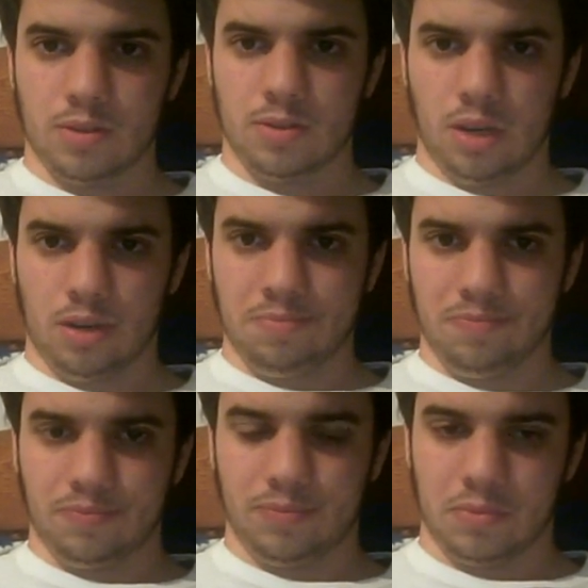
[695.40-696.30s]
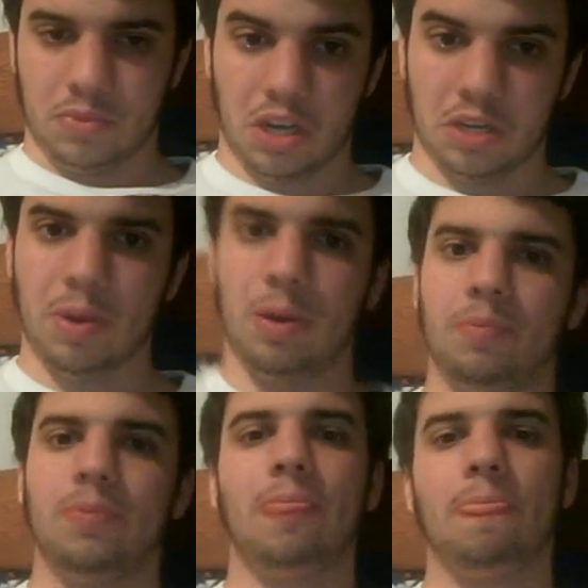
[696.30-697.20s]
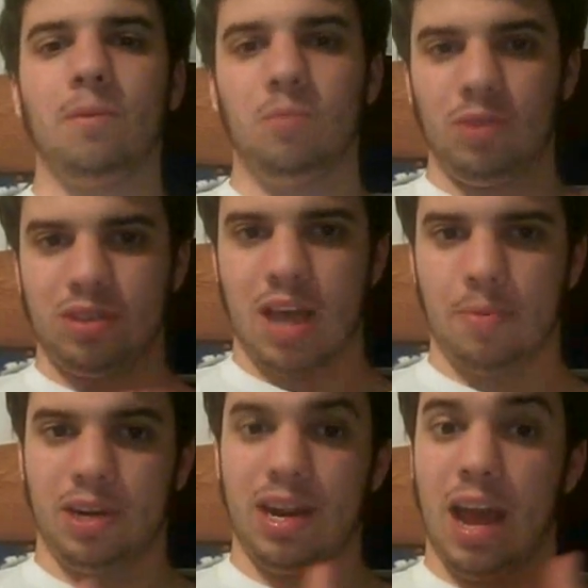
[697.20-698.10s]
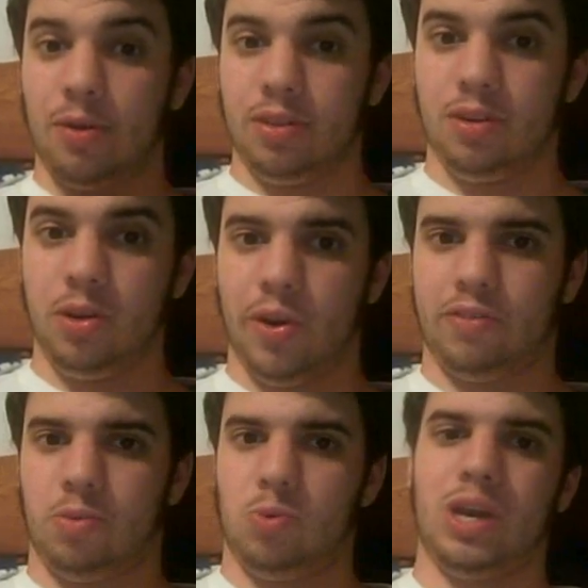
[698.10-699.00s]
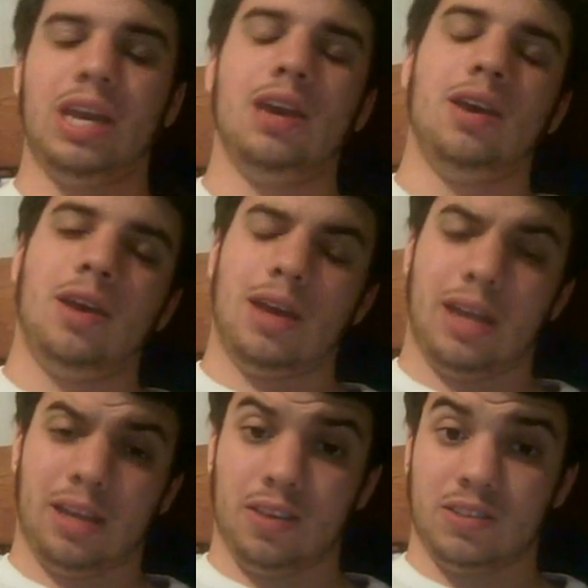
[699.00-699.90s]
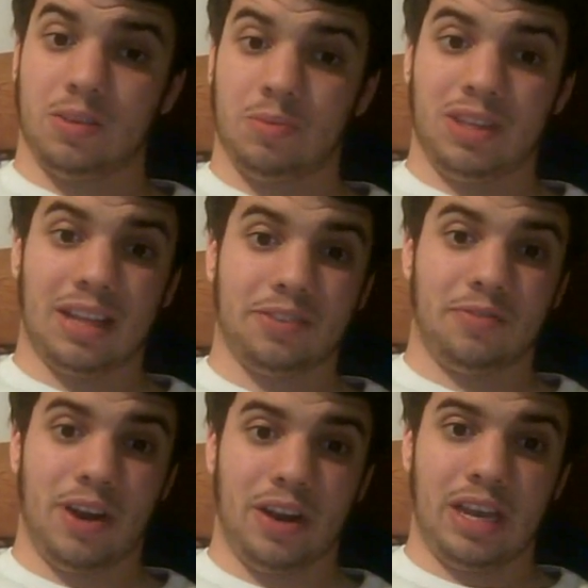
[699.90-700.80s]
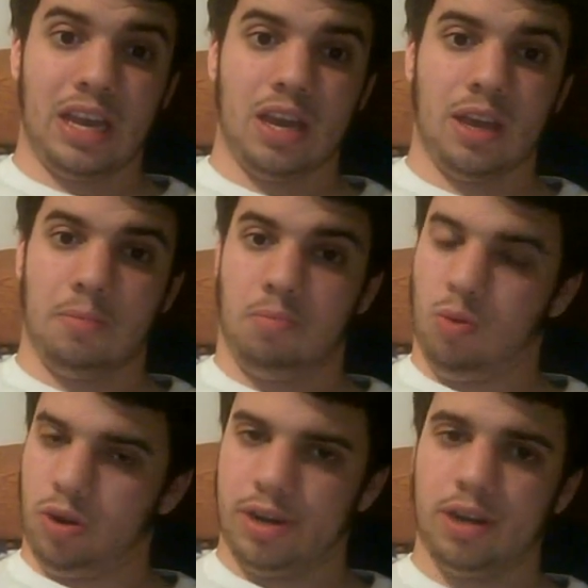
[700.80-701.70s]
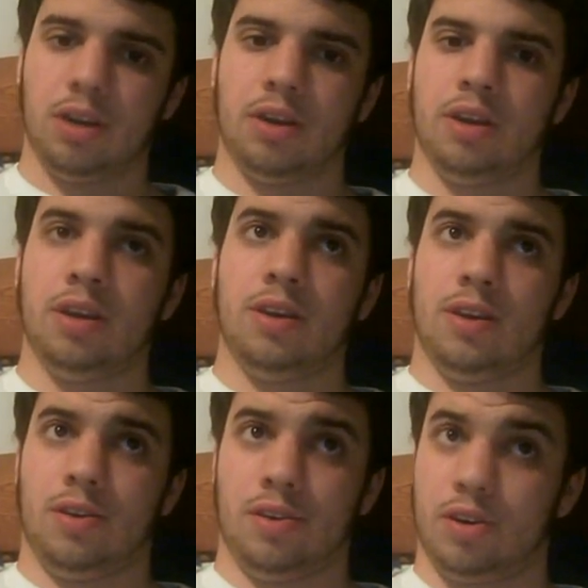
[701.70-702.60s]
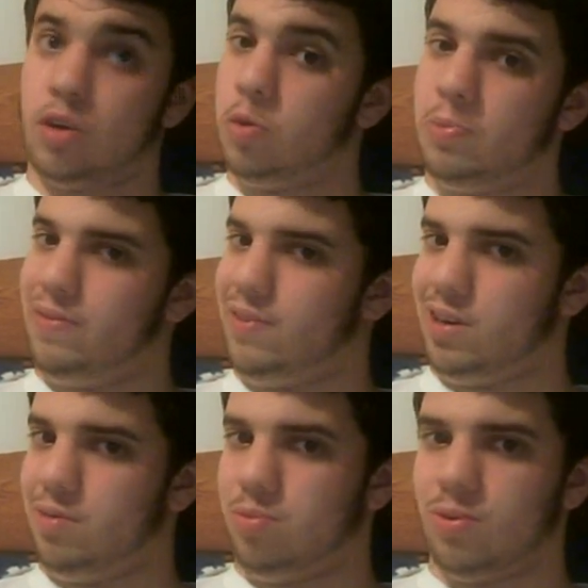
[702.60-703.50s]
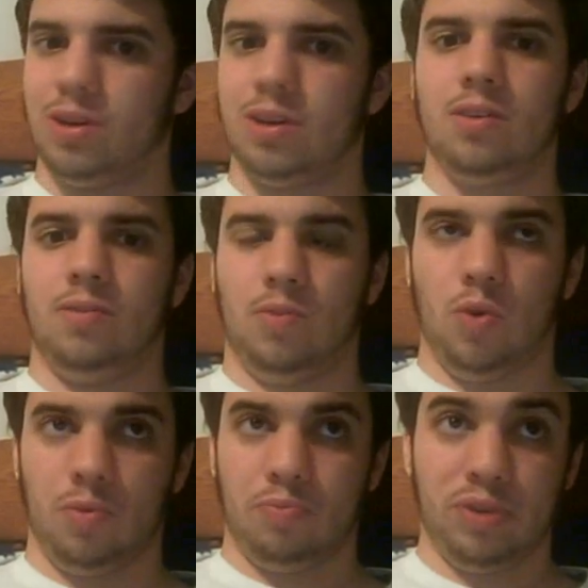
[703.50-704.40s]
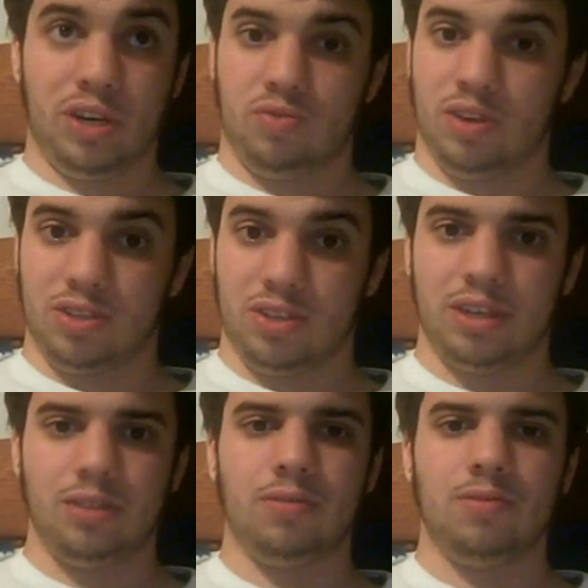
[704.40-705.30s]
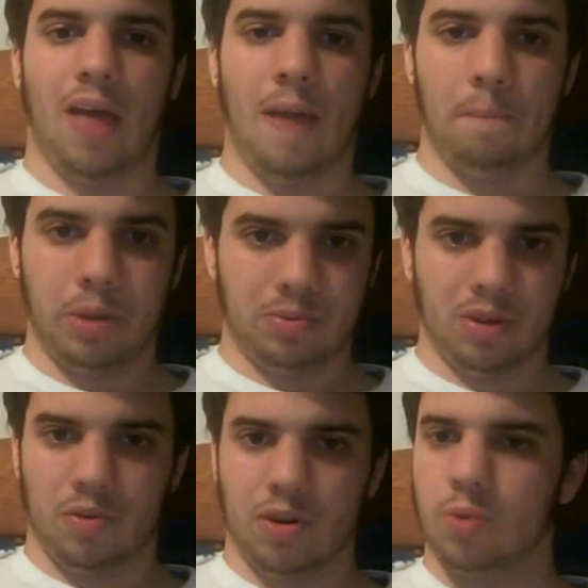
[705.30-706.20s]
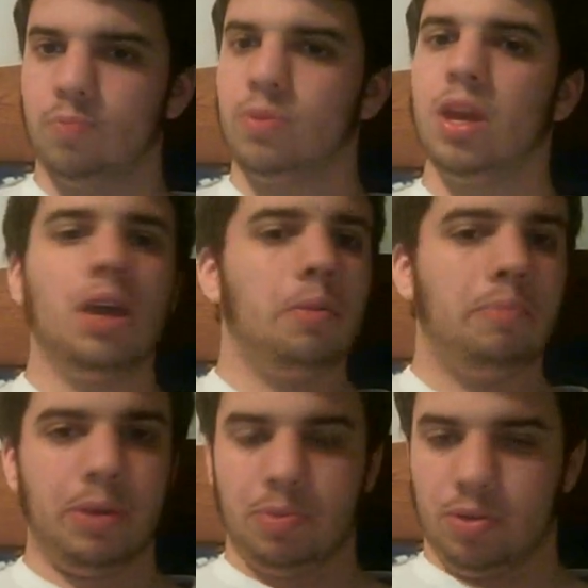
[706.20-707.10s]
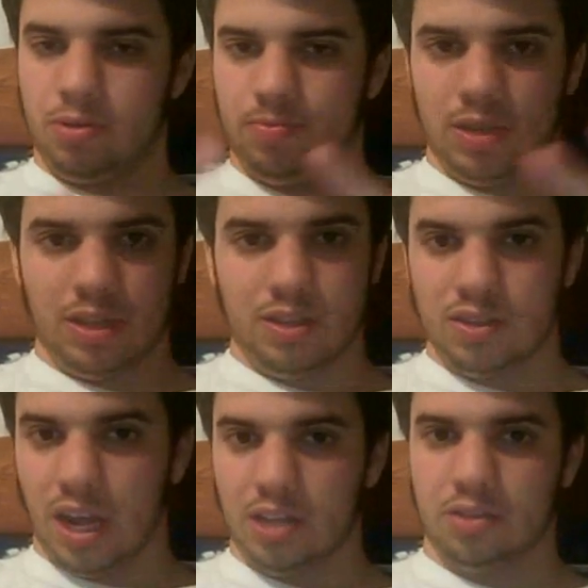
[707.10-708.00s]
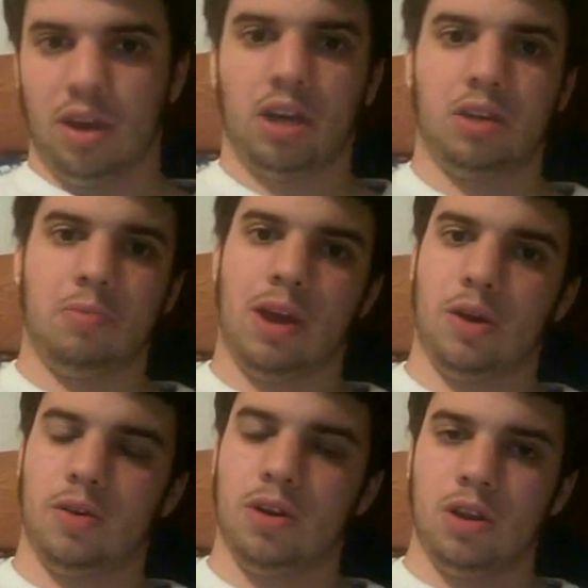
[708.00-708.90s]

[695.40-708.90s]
So, talking about what's happening now in the new FWA, and I think something that's very important, or could be very important, for British wrestling that people don't know. People in the States are talking about